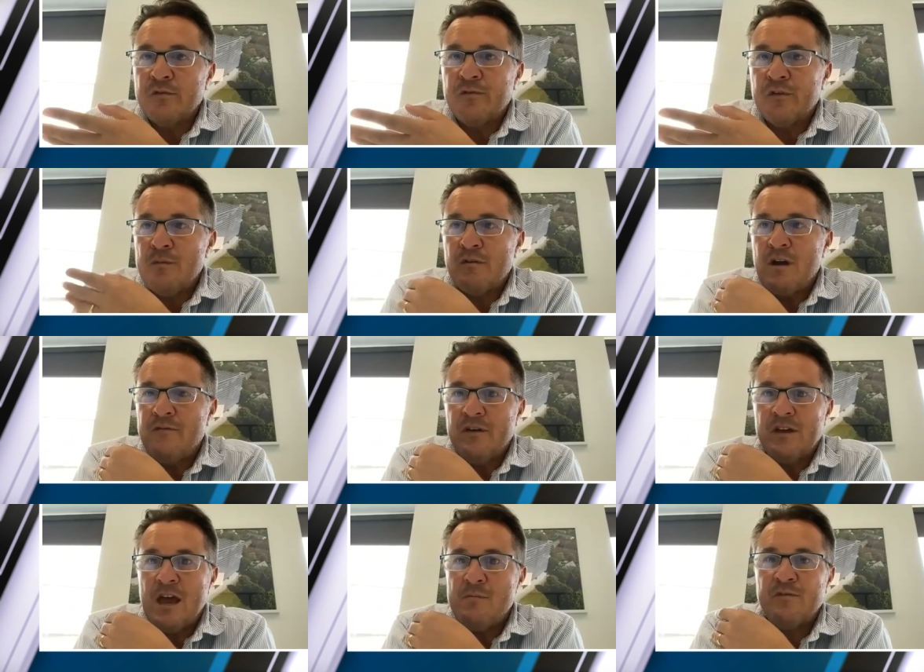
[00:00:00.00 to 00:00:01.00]
of
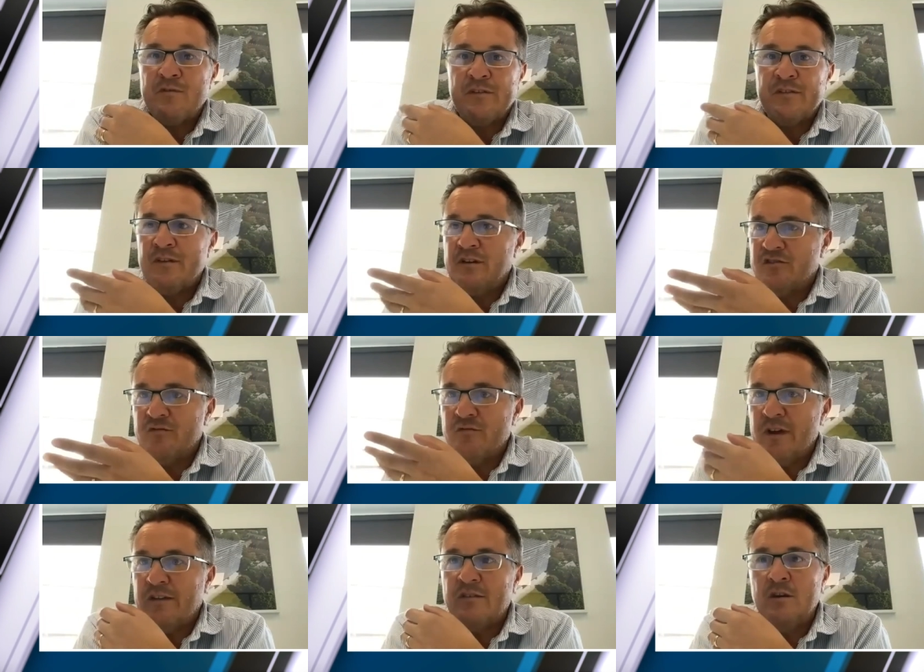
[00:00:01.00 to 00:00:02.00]
thermographic cameras for search and
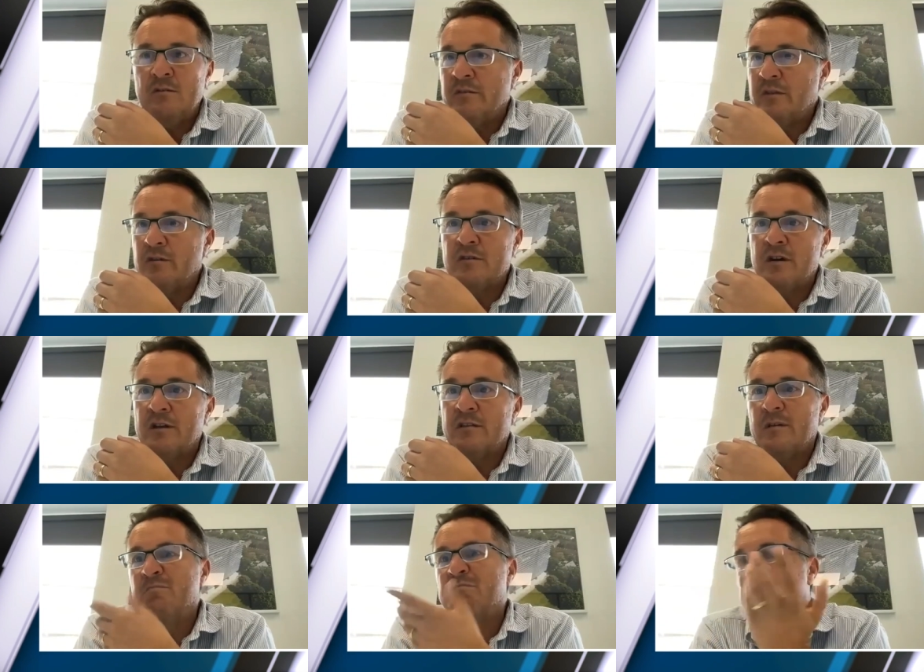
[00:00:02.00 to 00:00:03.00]
rescue and those
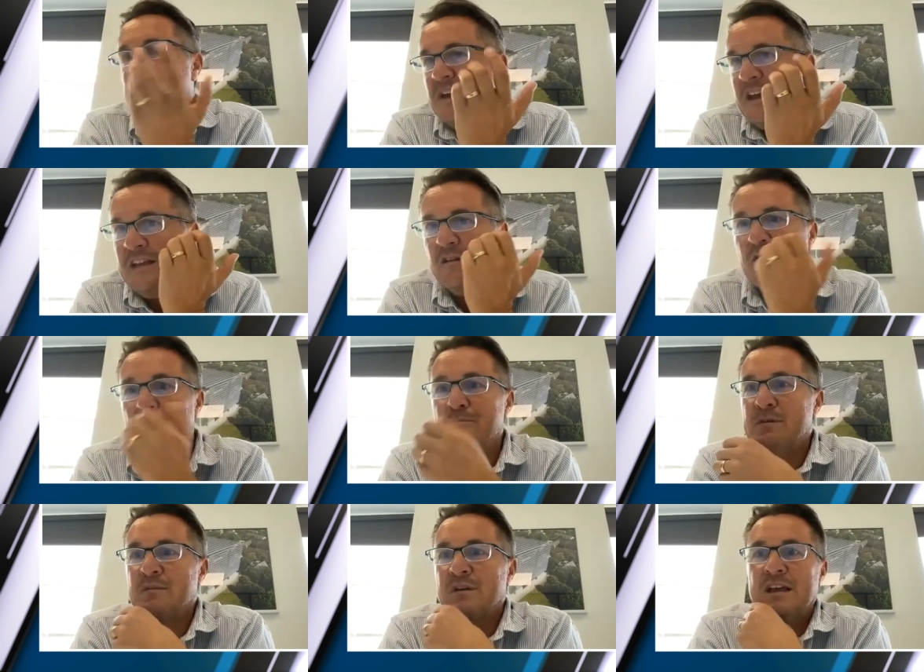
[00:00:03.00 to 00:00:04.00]
kind of and heat loss,
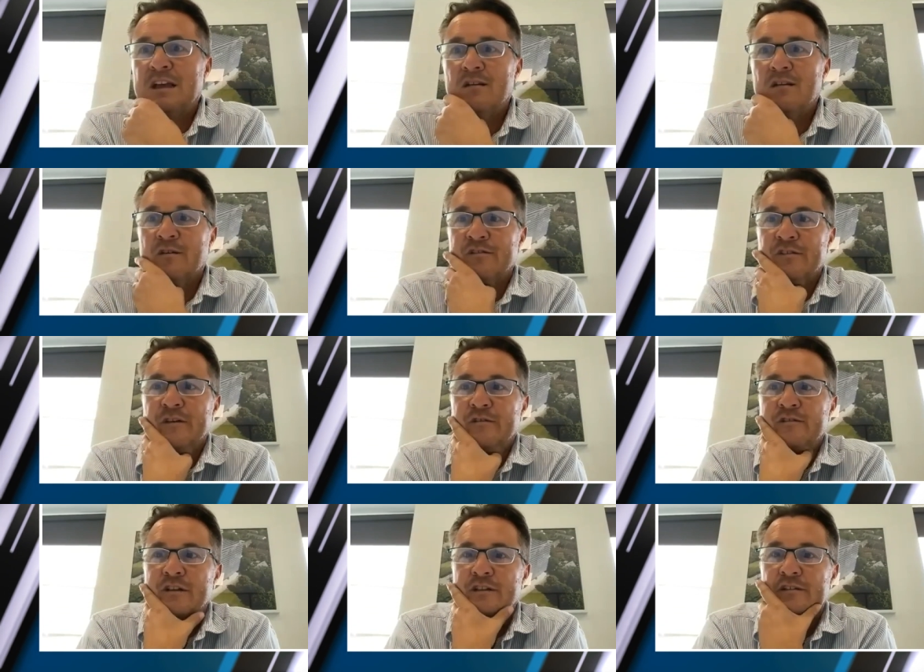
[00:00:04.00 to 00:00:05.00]
building heat loss and
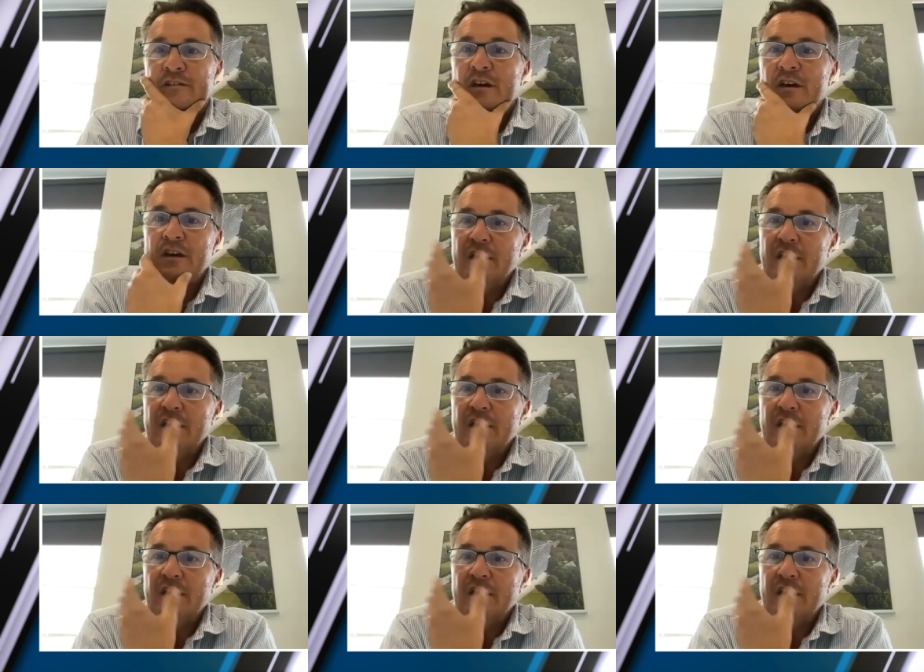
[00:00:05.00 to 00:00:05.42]
those kind of things.